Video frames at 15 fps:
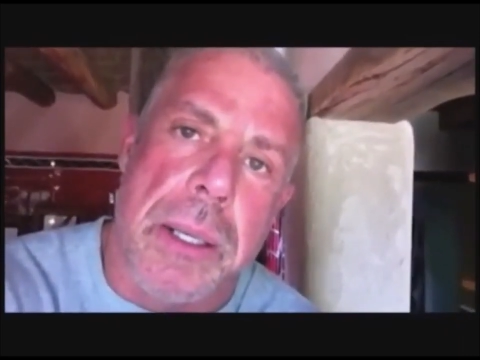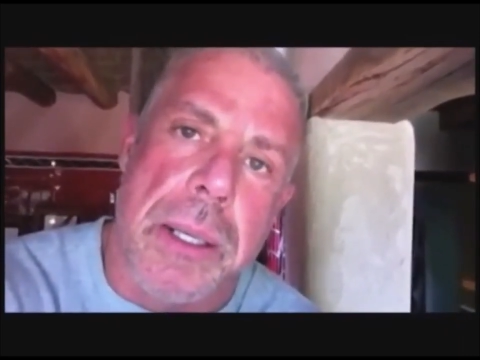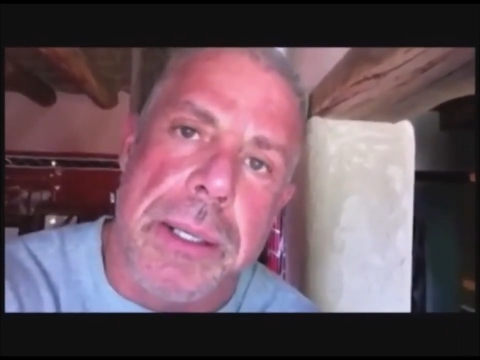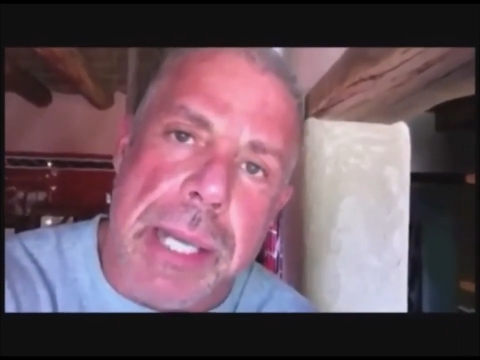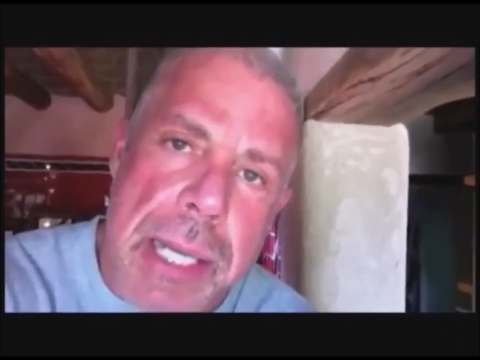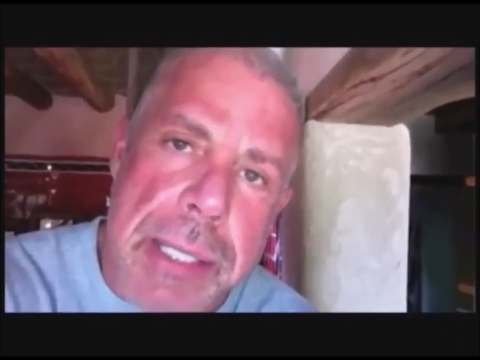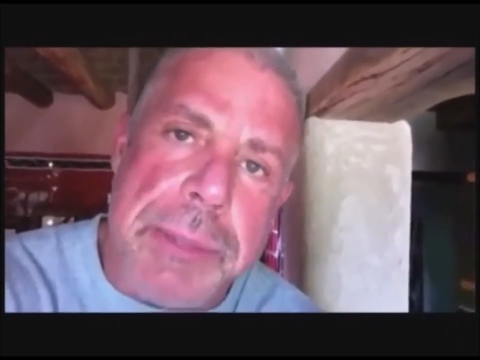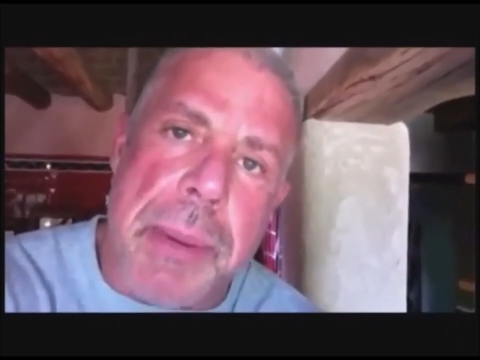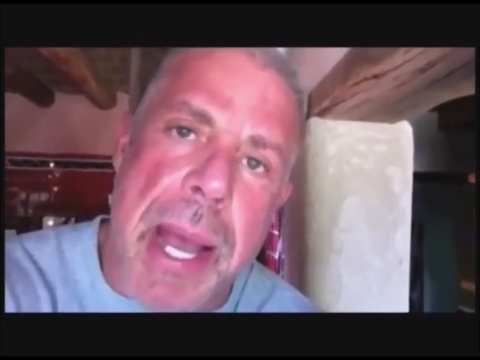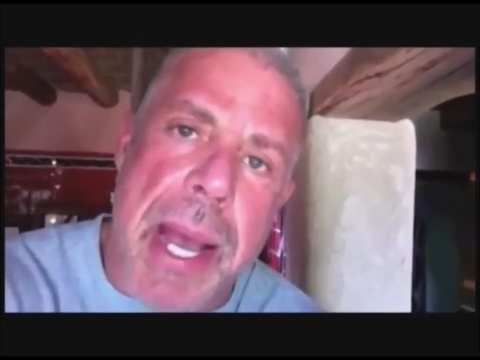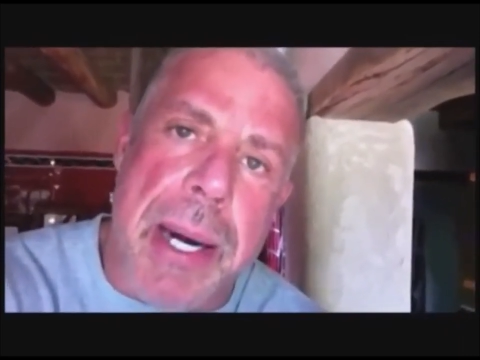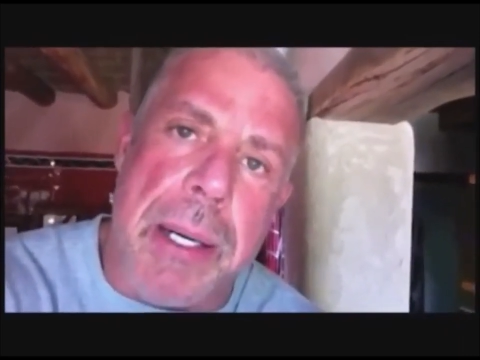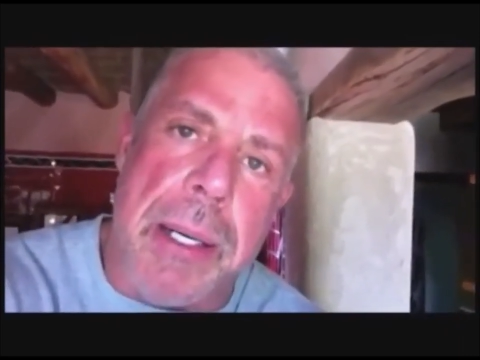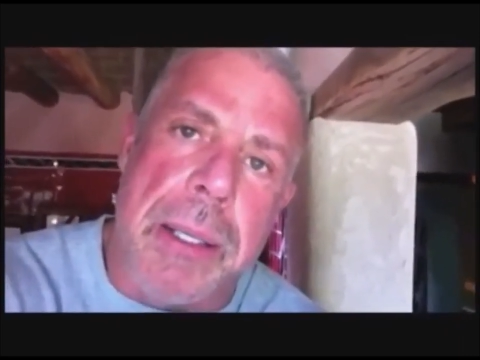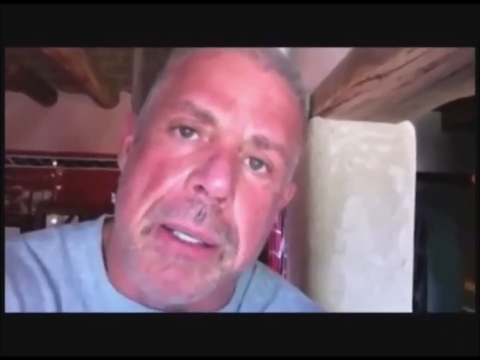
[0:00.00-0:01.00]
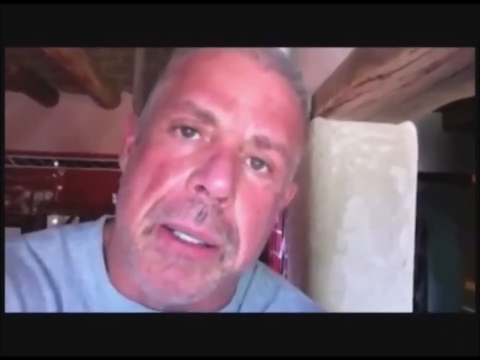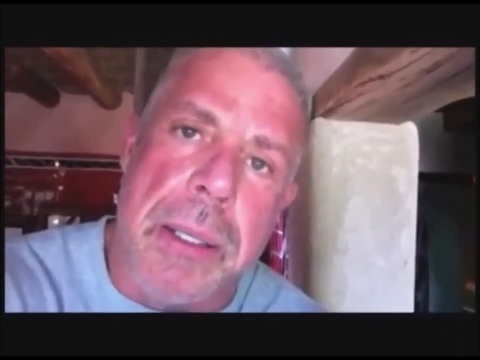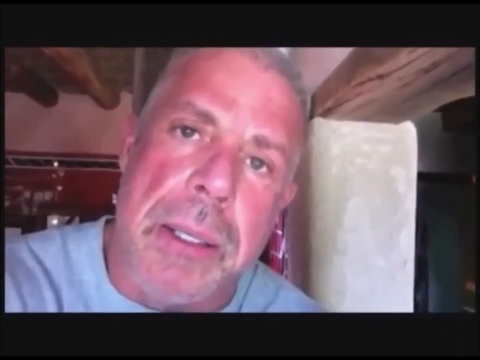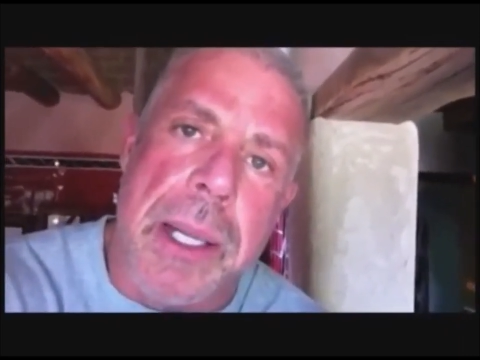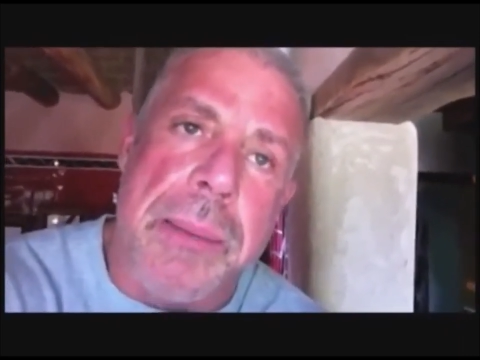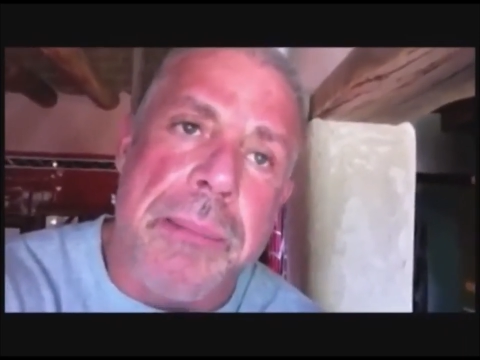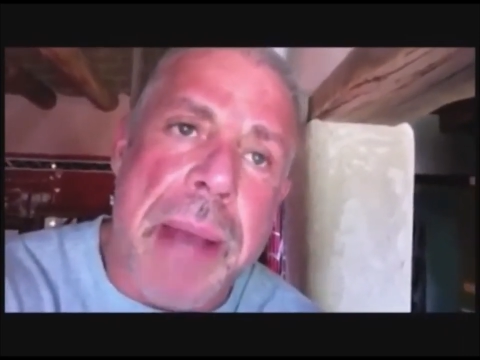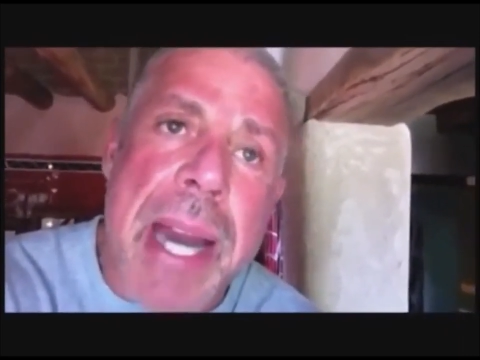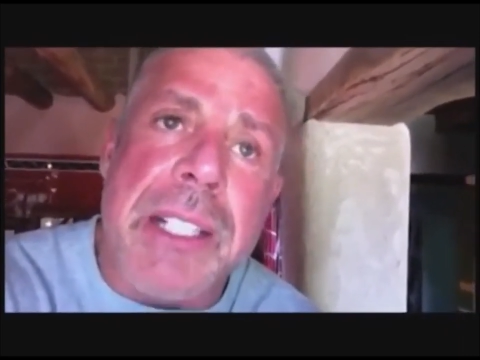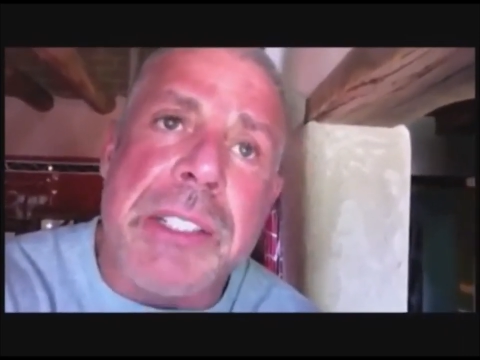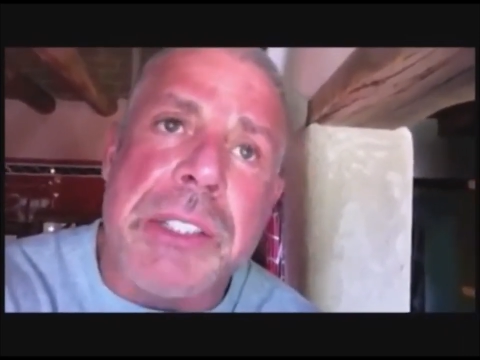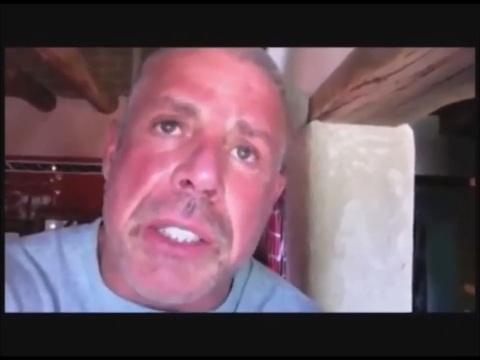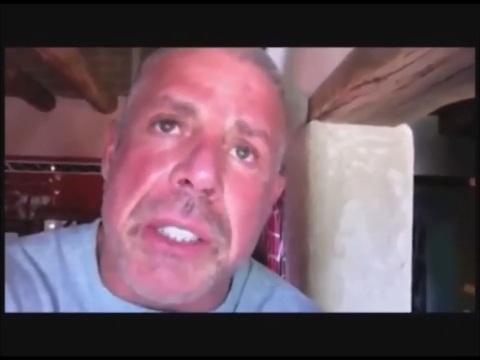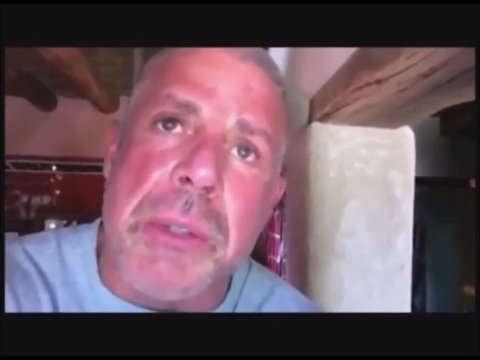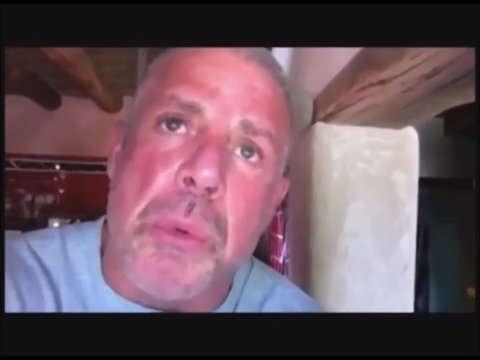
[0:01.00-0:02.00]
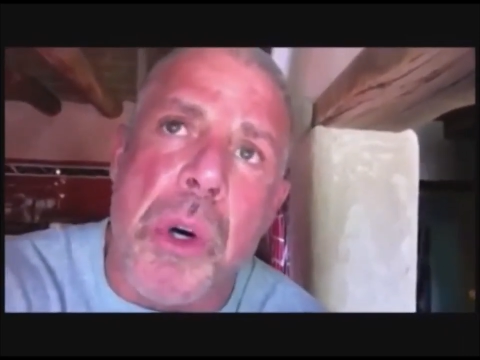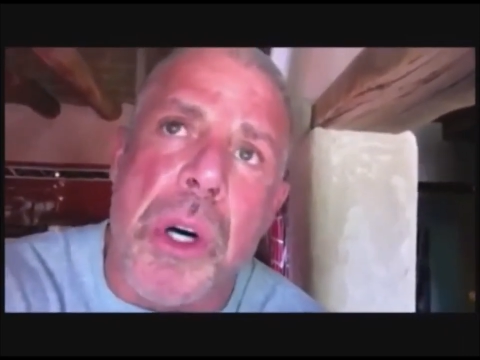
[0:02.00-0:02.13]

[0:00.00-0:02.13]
It does matter. It matters to the